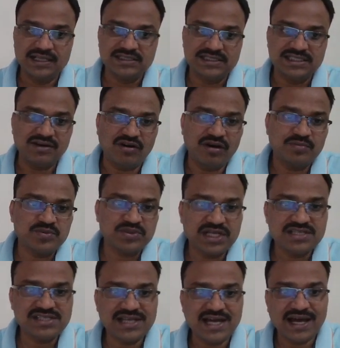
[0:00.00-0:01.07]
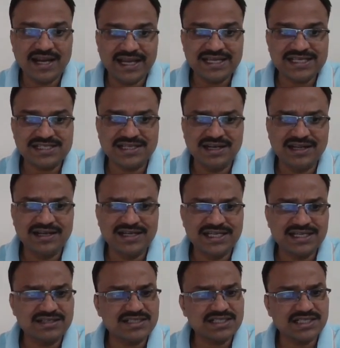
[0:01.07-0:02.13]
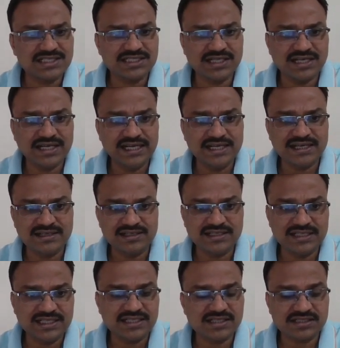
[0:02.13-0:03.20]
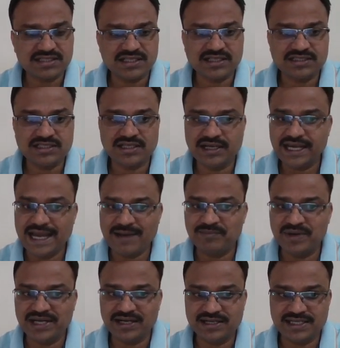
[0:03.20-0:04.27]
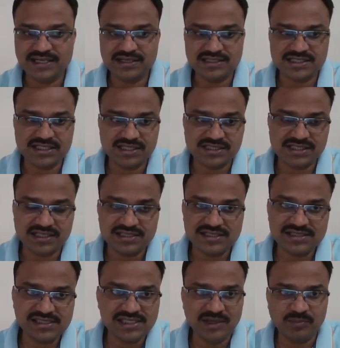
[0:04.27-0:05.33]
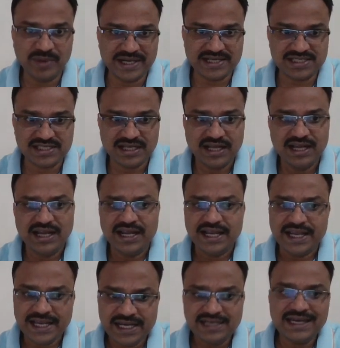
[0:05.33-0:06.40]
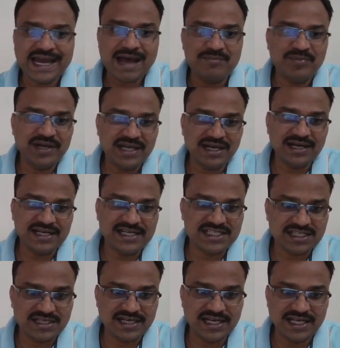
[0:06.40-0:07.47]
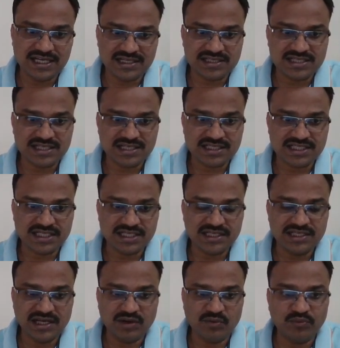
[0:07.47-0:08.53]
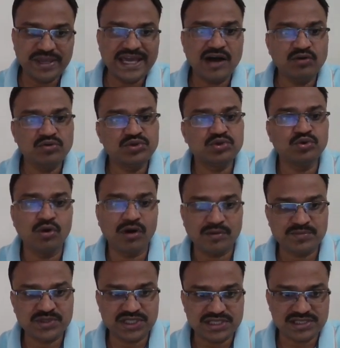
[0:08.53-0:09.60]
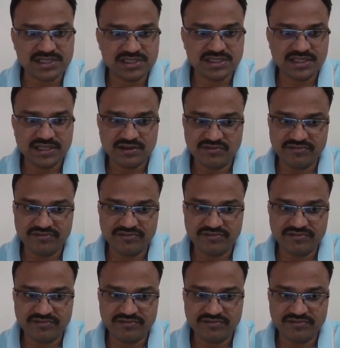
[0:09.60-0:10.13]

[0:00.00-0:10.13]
See, options are external reconstruction, internal reconstruction, capital reconstruction. See, friends, in capital re reconstruction, we have two options.